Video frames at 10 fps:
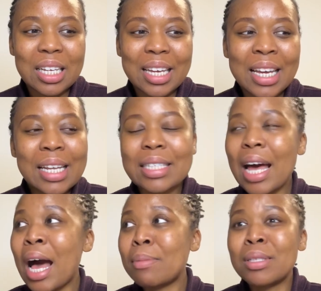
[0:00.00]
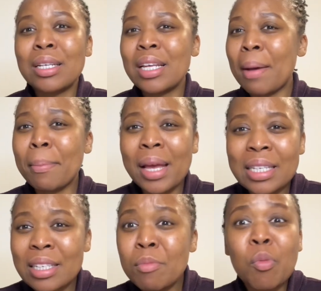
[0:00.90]
it is absolutely
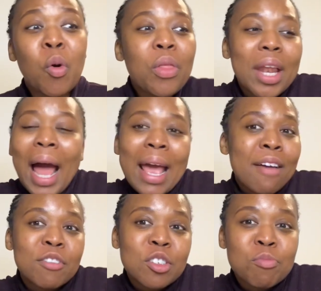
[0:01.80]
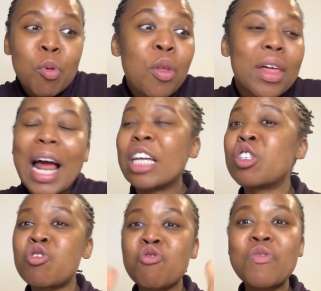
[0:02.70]
amazing, more than I
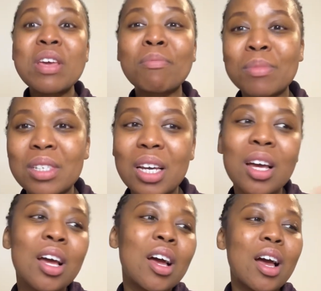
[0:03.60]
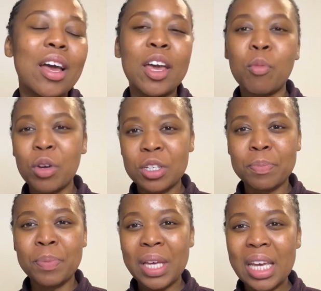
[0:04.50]
dreamed it would
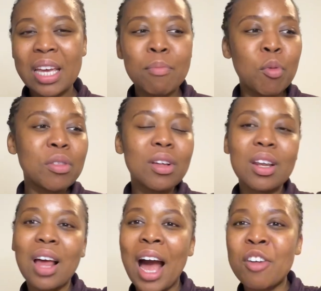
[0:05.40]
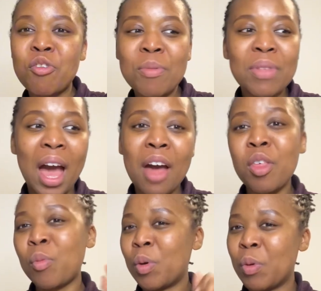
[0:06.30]
be, more than I dreamed the other
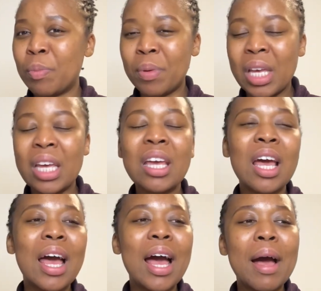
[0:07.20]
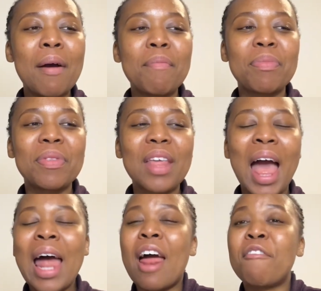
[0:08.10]
one would be.
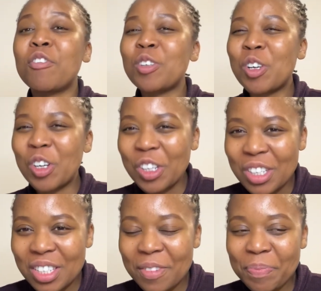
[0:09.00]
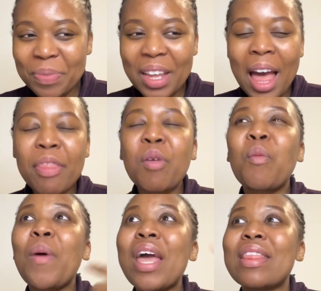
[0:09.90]
And I feel good. And the
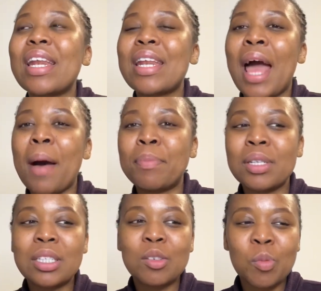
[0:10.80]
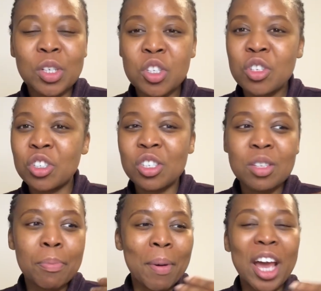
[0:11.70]
way that it happened was
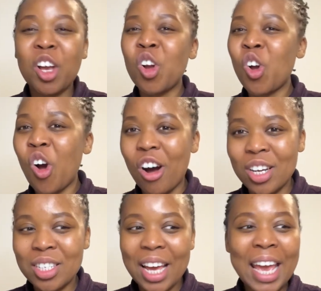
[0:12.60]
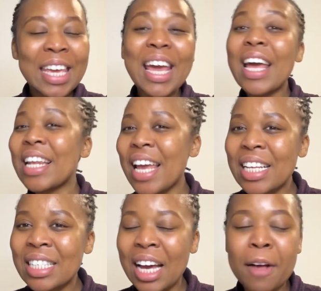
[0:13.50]
just by God. A year
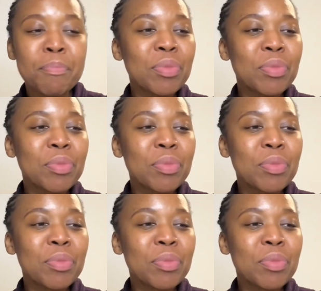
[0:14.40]
later,